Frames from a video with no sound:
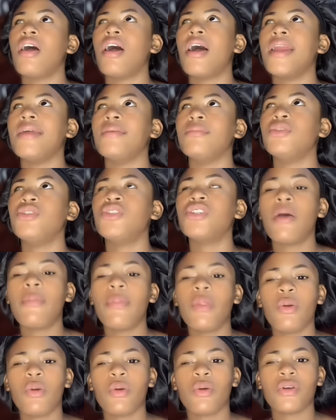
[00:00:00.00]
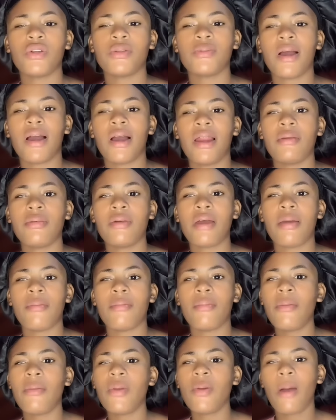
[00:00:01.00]
And him drop the crocus bag and he like,
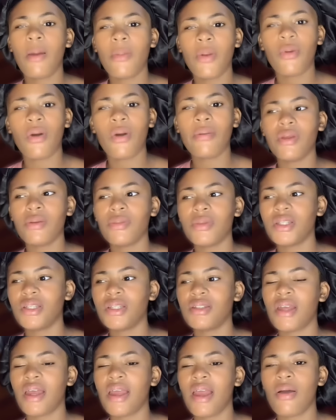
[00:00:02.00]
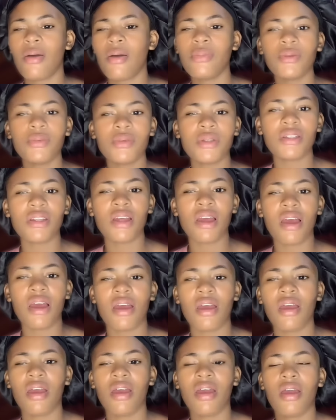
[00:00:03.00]
mommy, what am I sister? What am I sister?
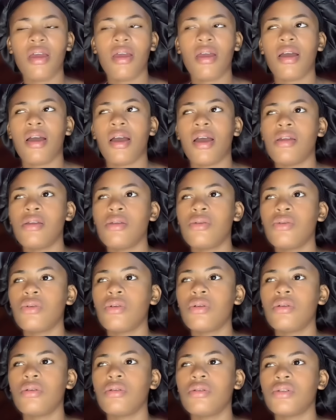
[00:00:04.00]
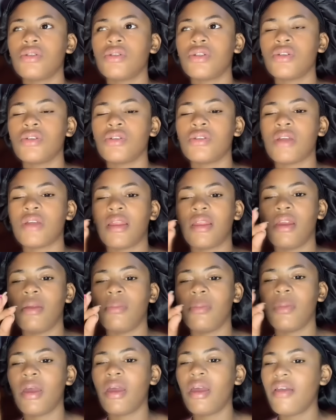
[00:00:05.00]
And I'm told she just started
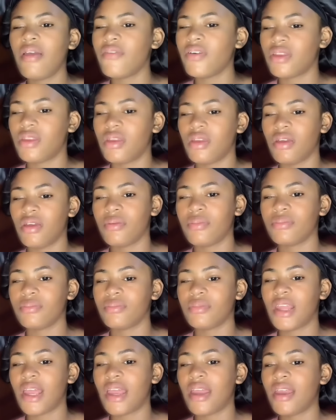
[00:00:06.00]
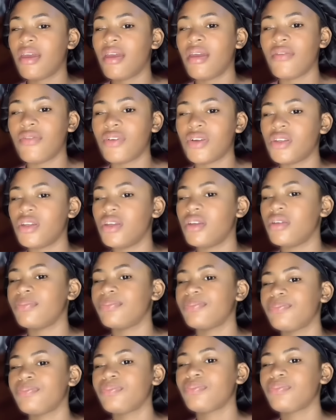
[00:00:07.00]
him everything, like everything.